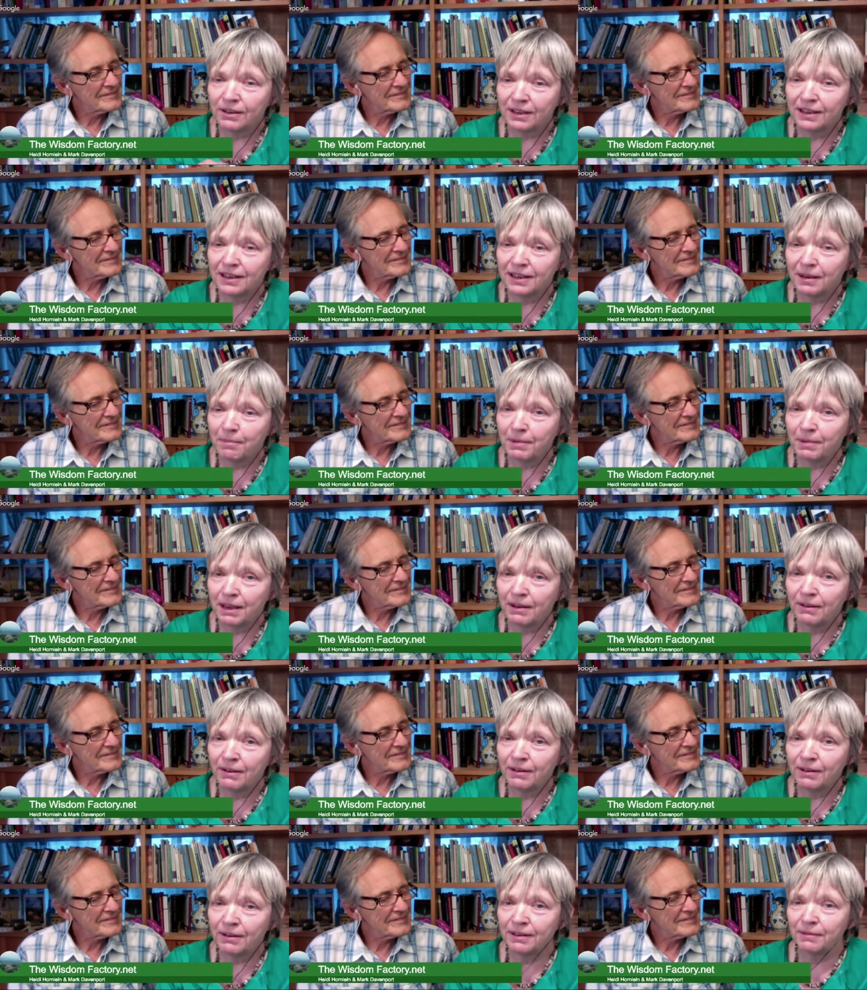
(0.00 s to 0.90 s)
Speaker 1: about
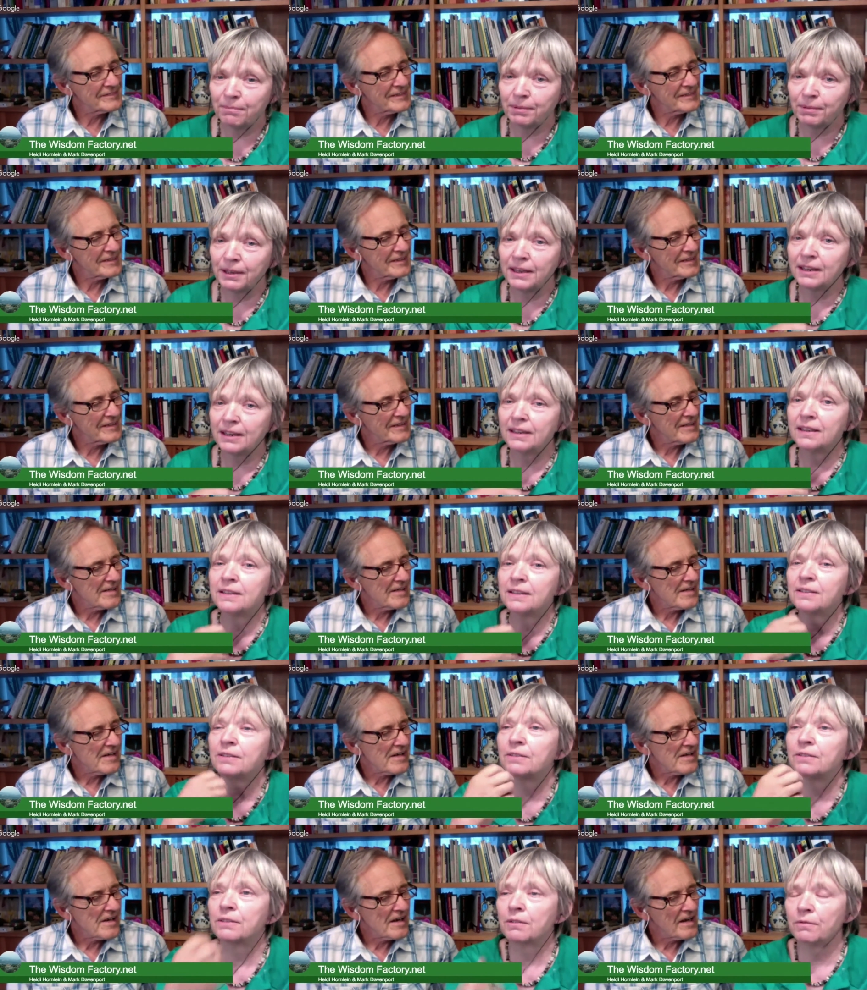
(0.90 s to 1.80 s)
bring into
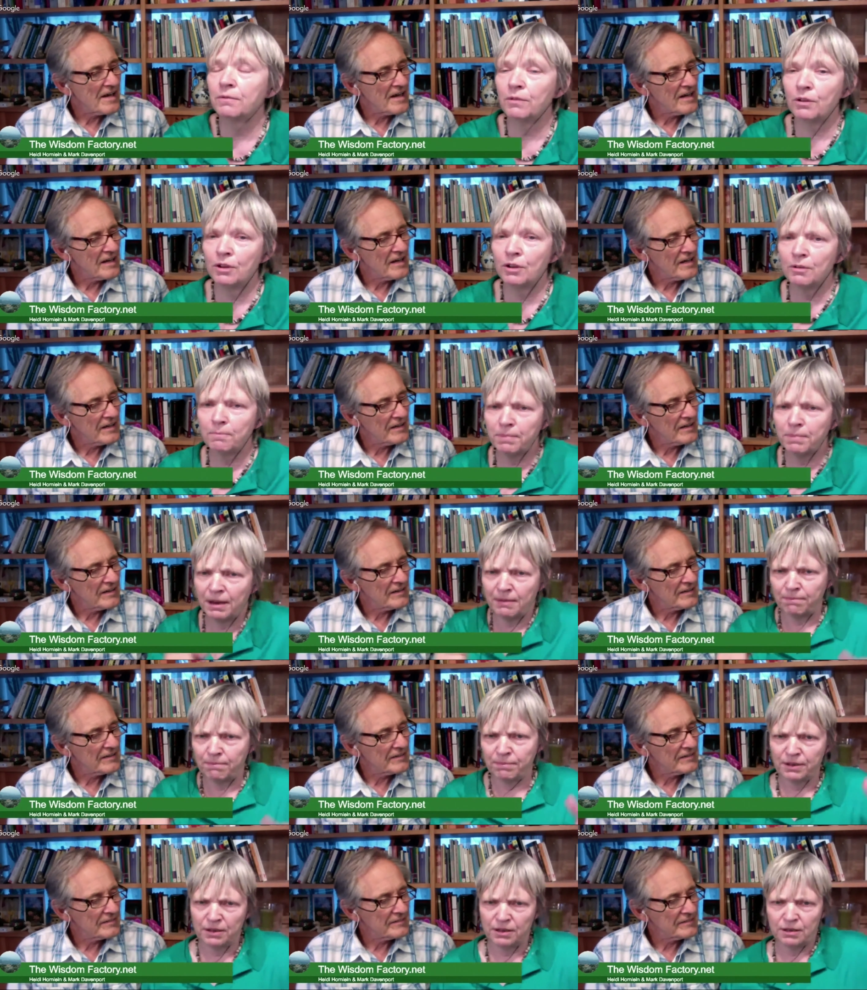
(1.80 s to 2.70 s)
the world by
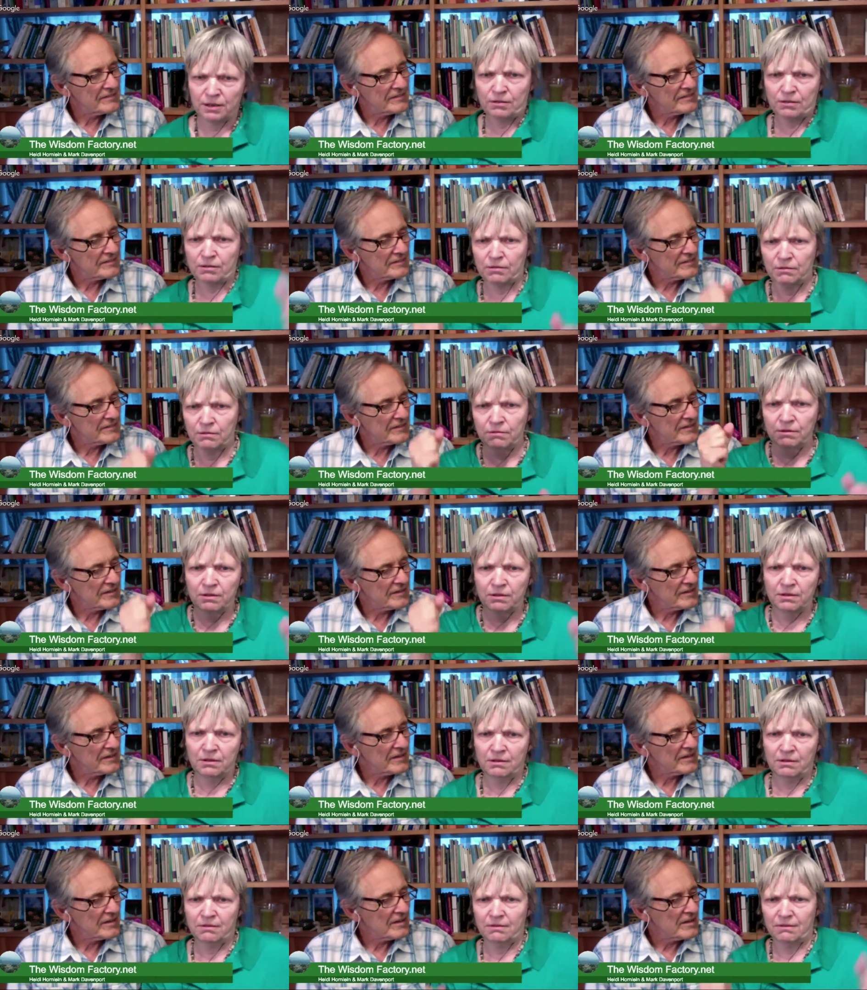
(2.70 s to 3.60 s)
being so, you
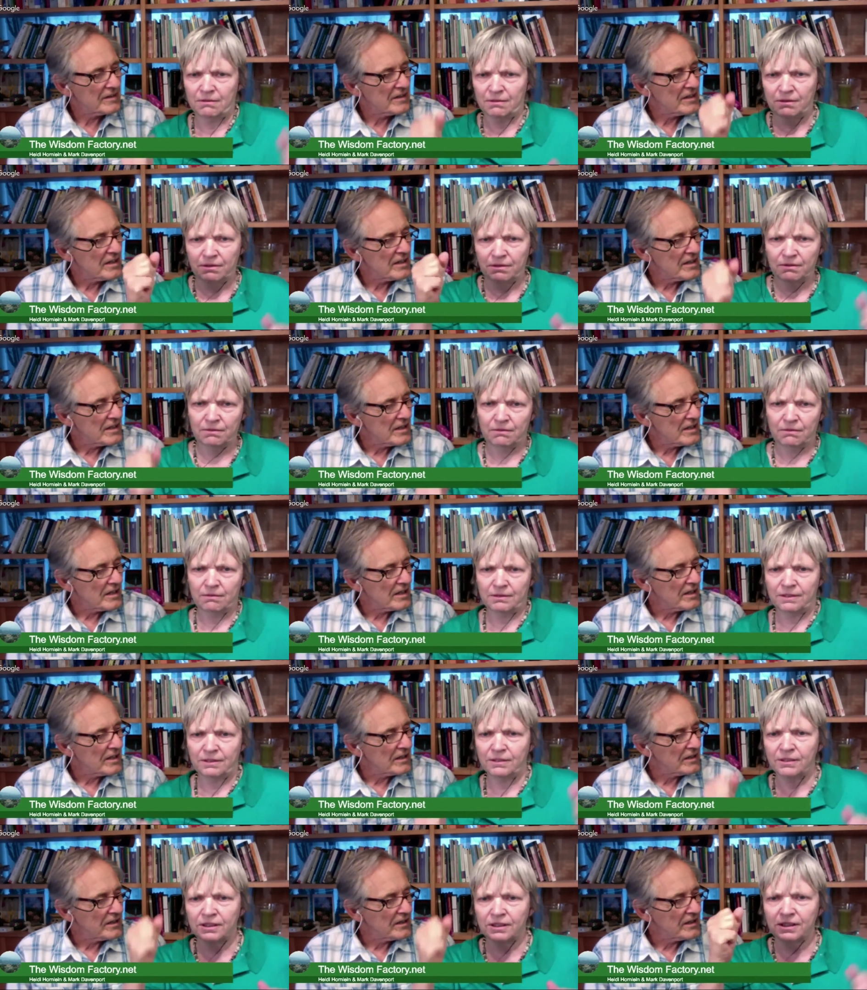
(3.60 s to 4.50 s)
know, so
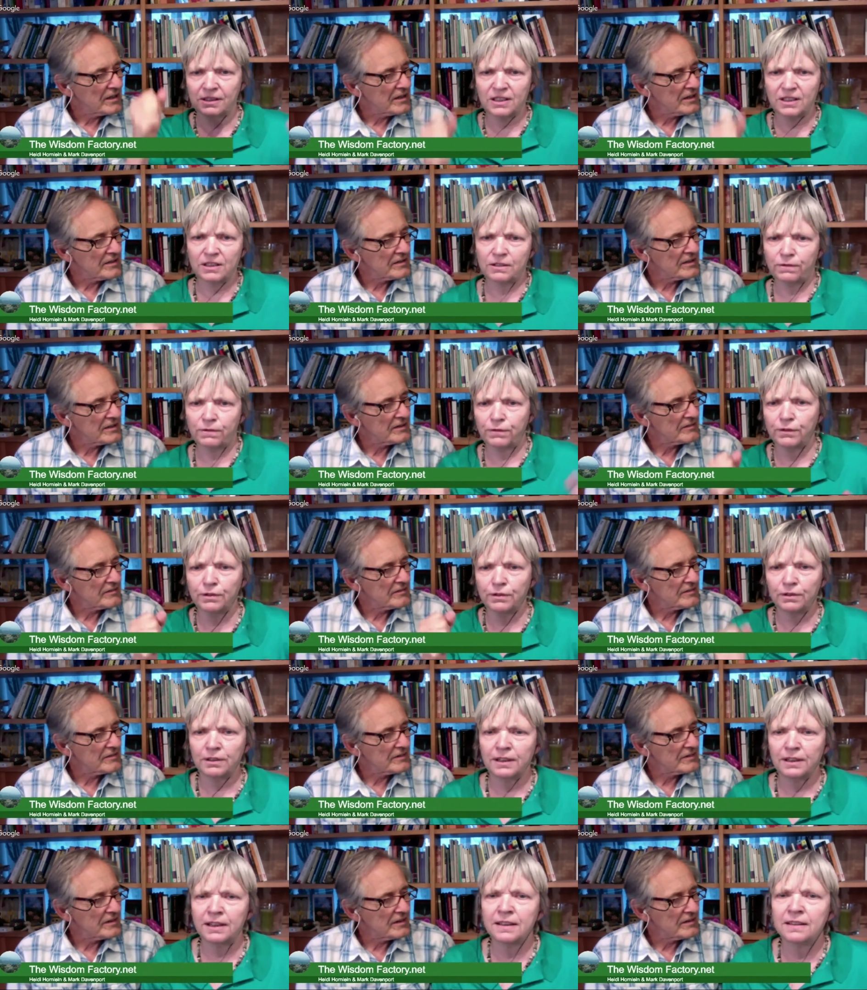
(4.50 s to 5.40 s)
successful
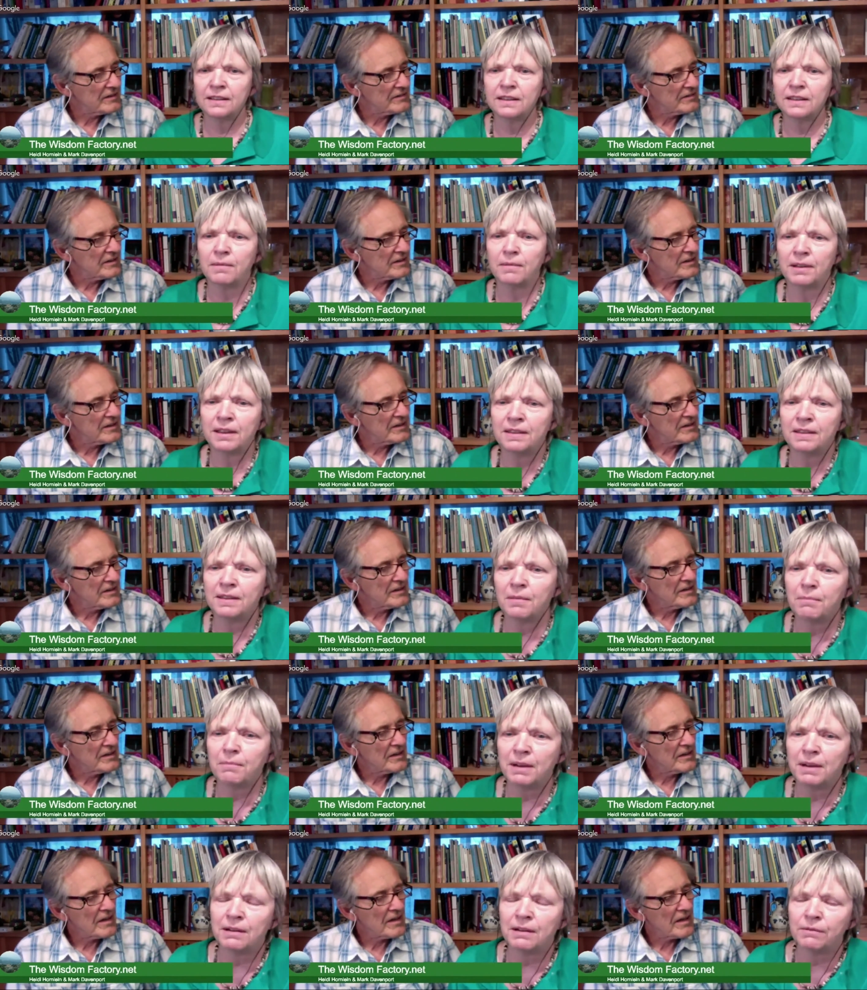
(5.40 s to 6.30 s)
in the
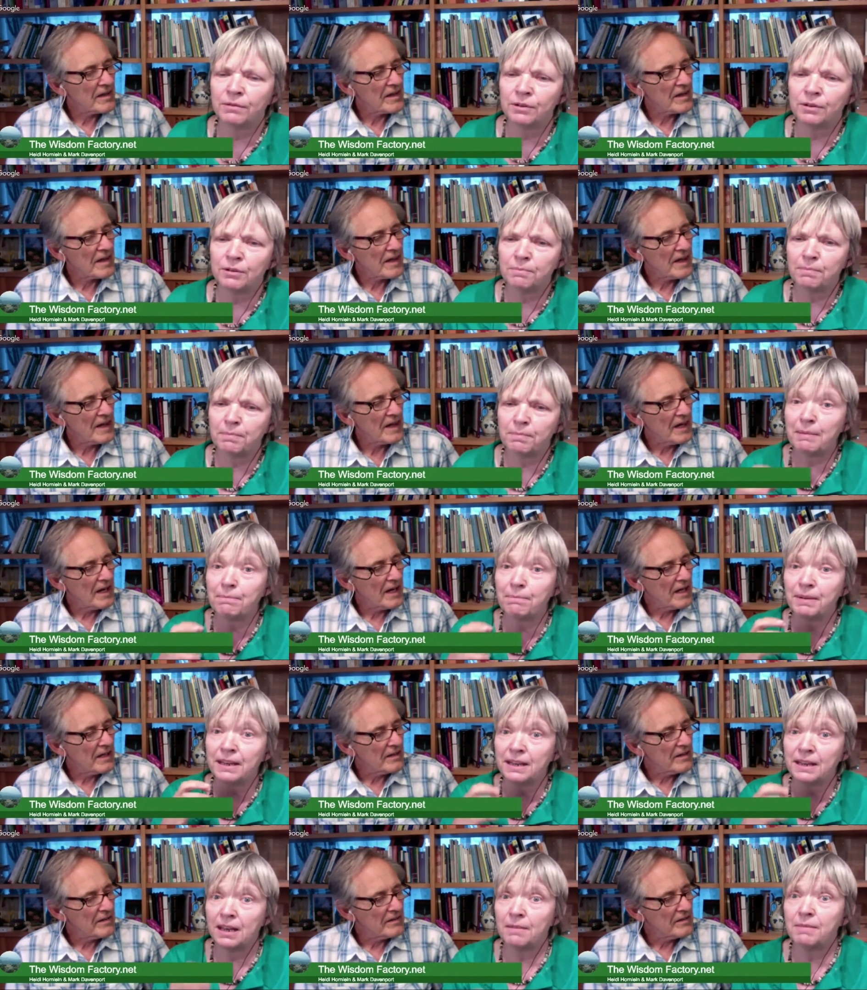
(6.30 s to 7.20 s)
male world, by
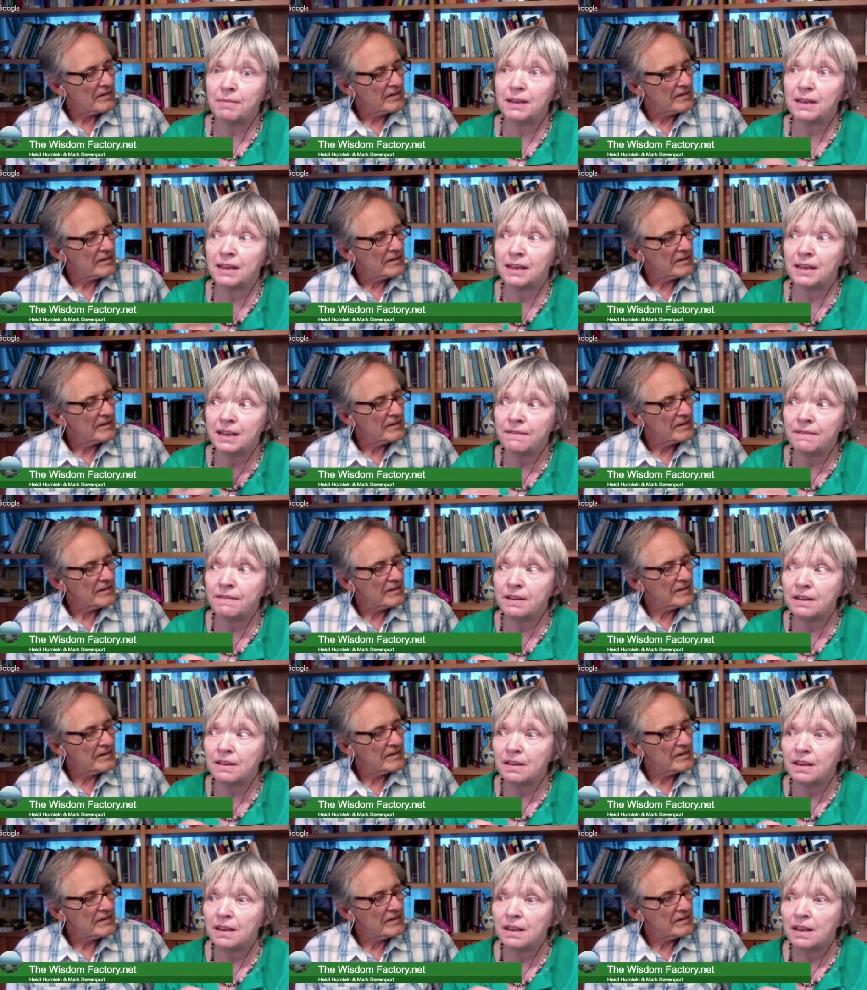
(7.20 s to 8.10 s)
becoming even
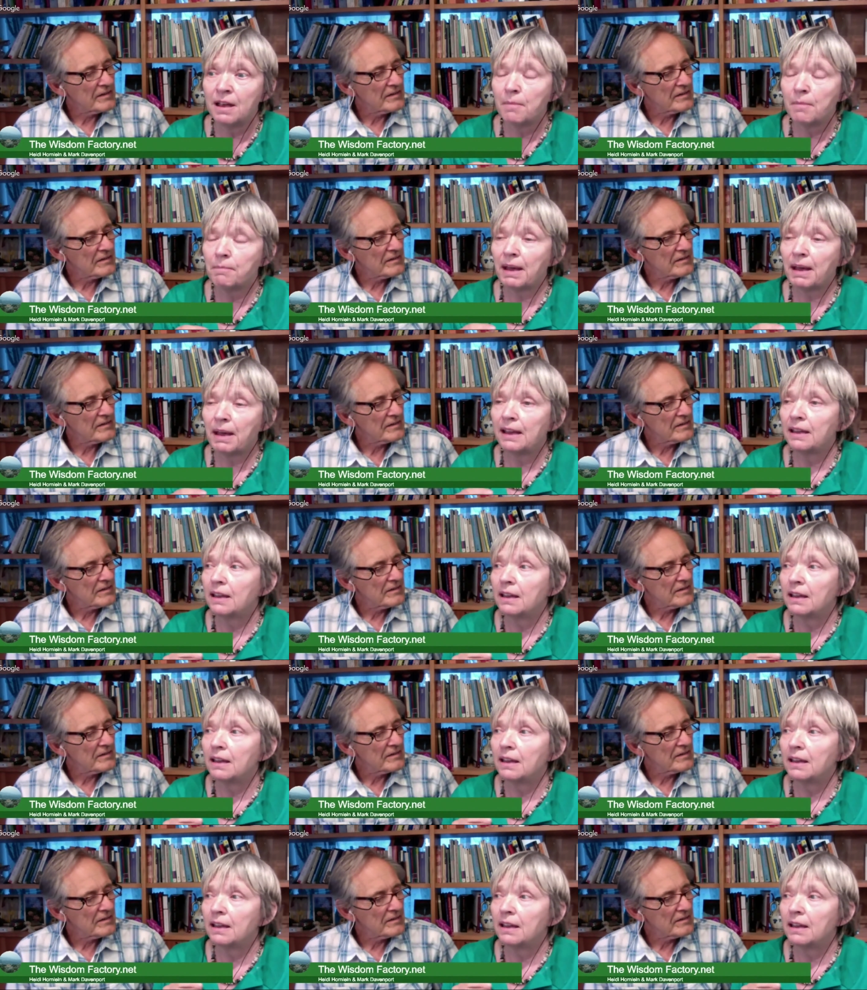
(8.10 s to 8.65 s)
by